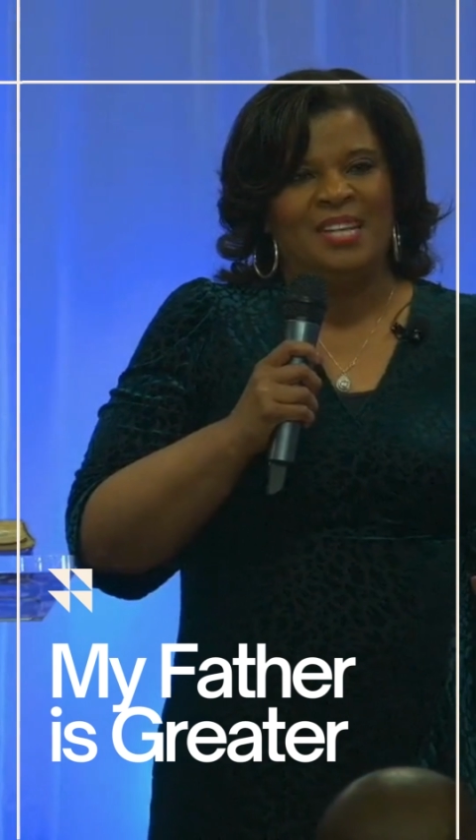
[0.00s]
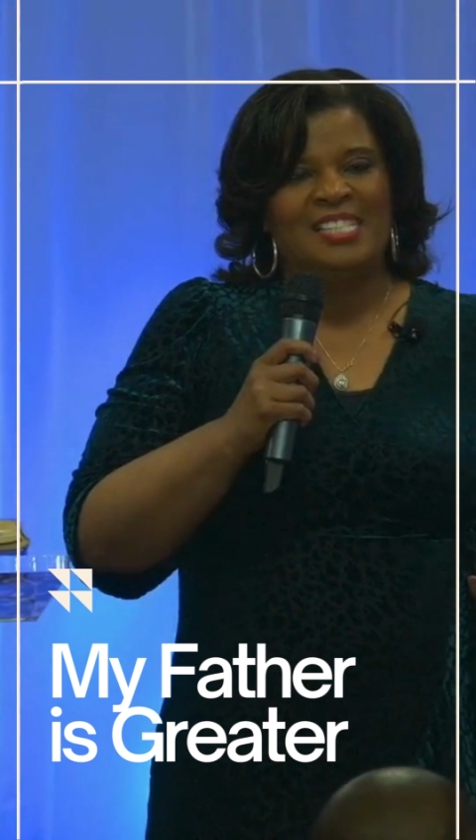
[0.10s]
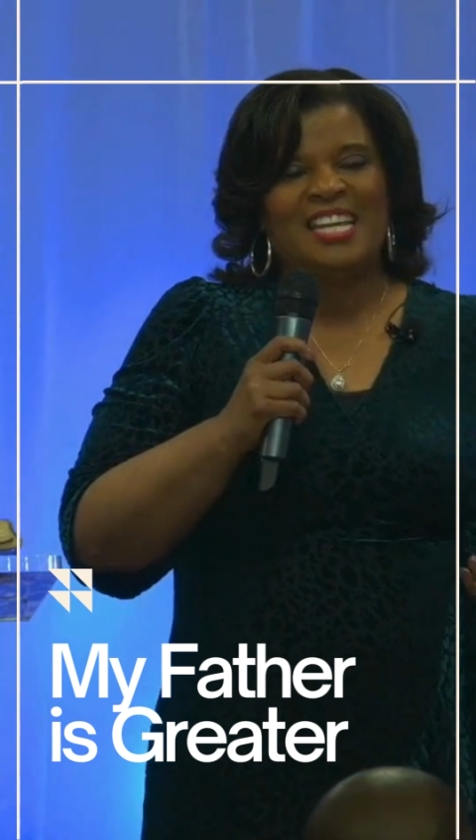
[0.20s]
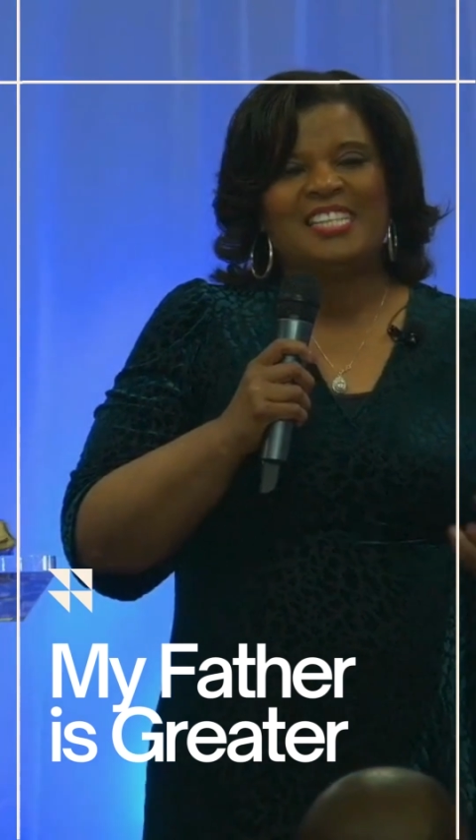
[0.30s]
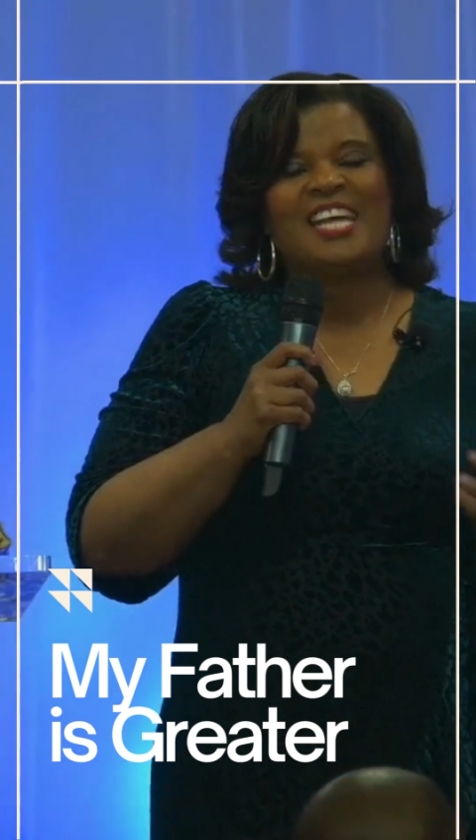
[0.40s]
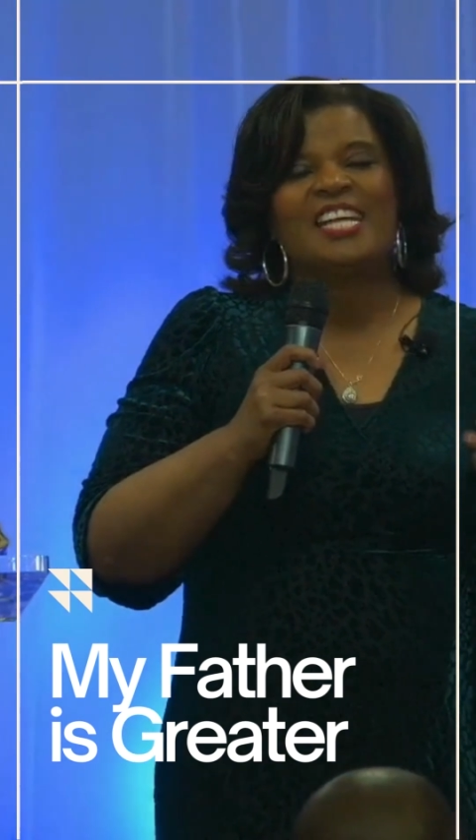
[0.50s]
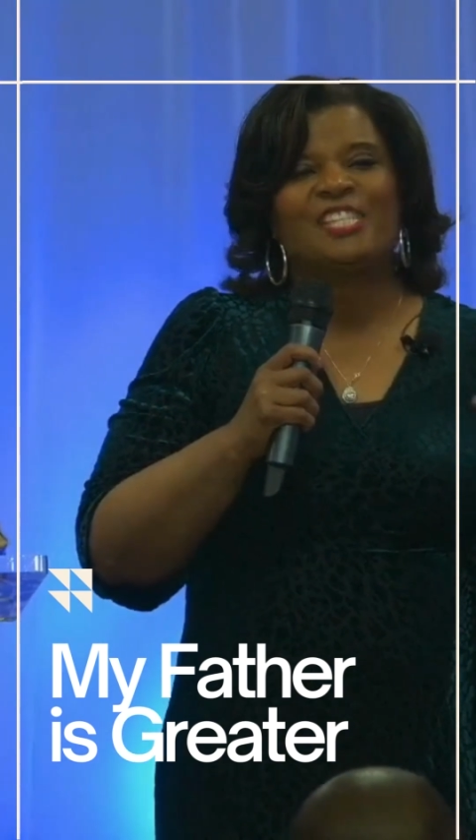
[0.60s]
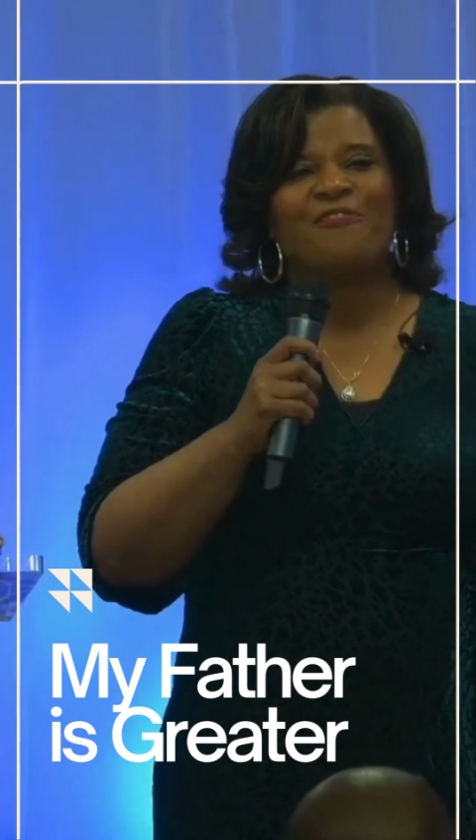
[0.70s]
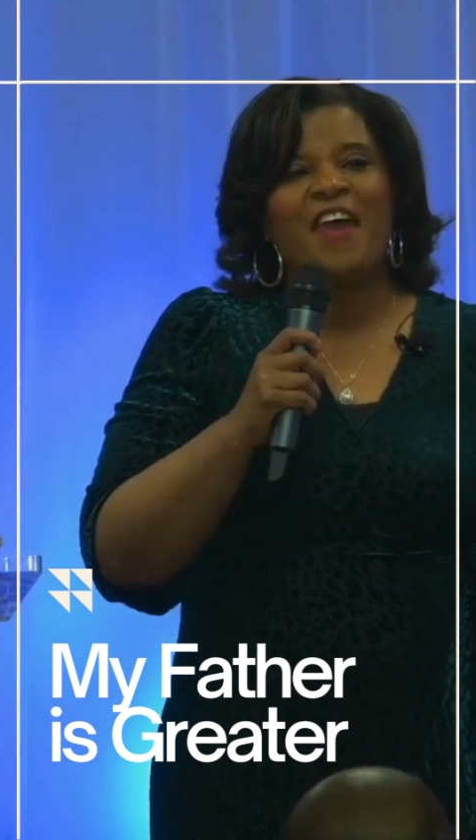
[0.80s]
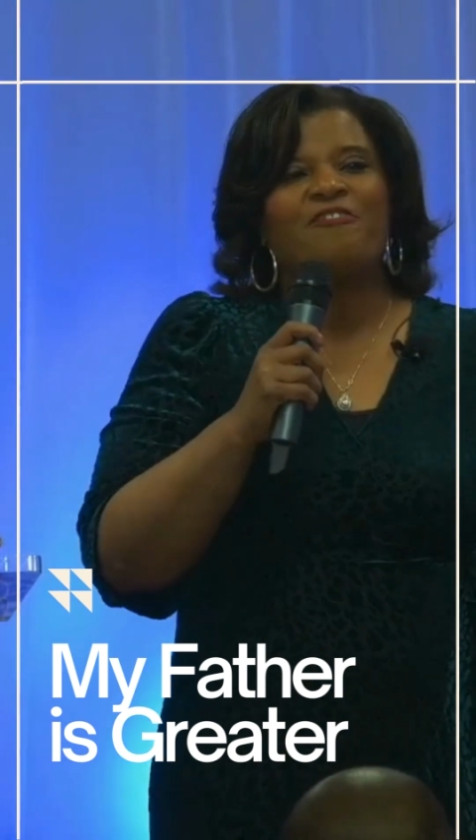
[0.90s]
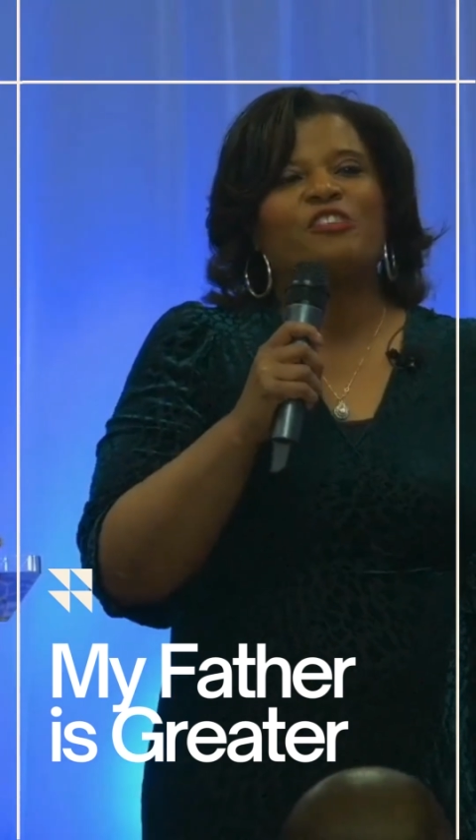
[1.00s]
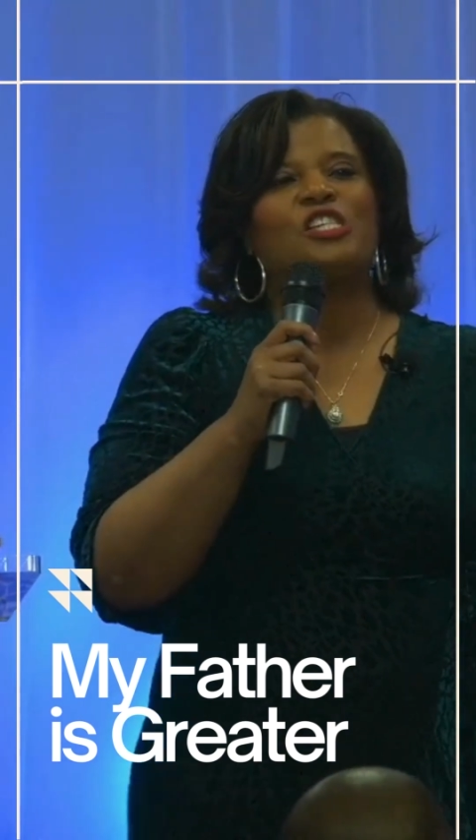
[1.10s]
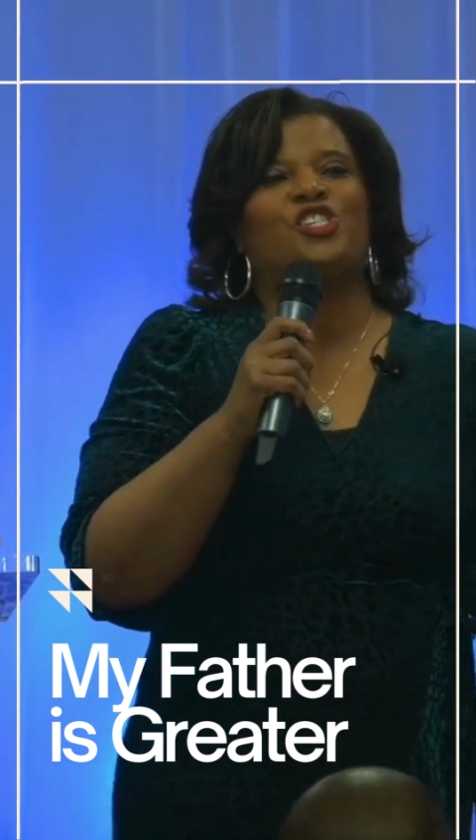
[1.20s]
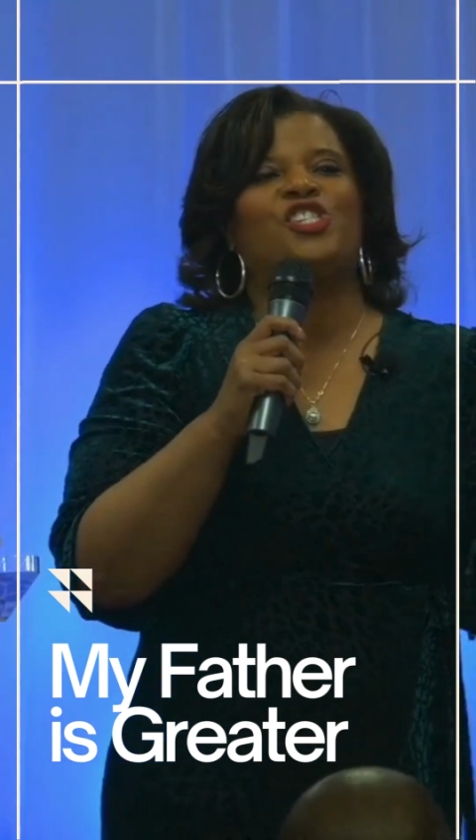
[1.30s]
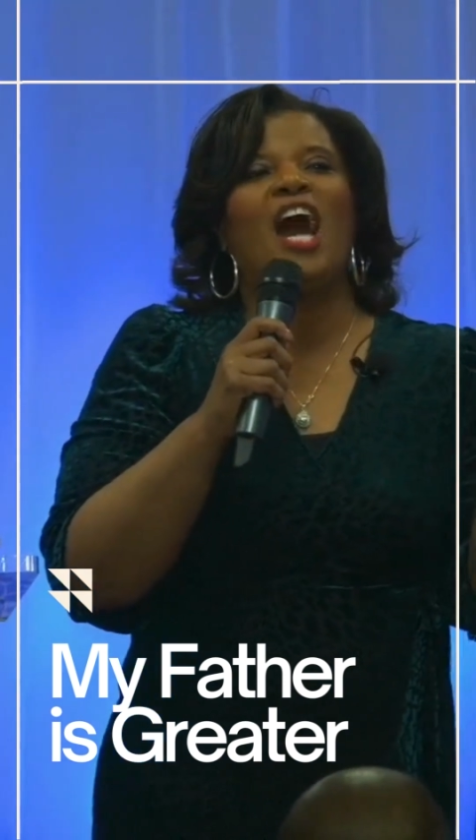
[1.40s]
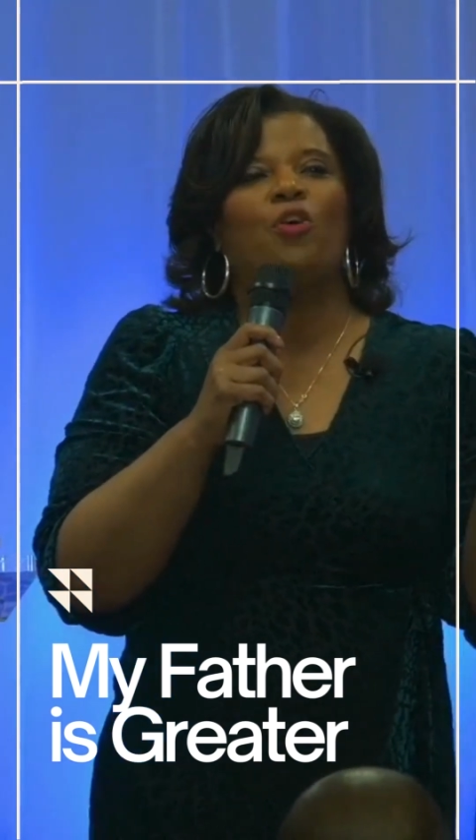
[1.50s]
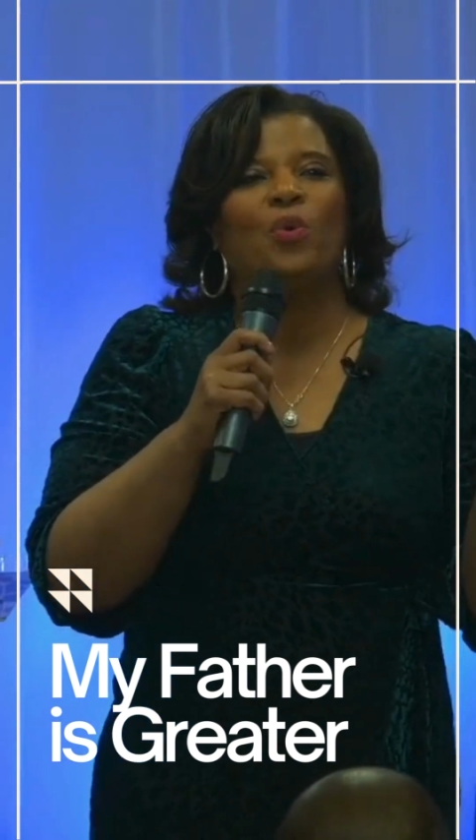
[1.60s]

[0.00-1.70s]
See, it takes faith to shout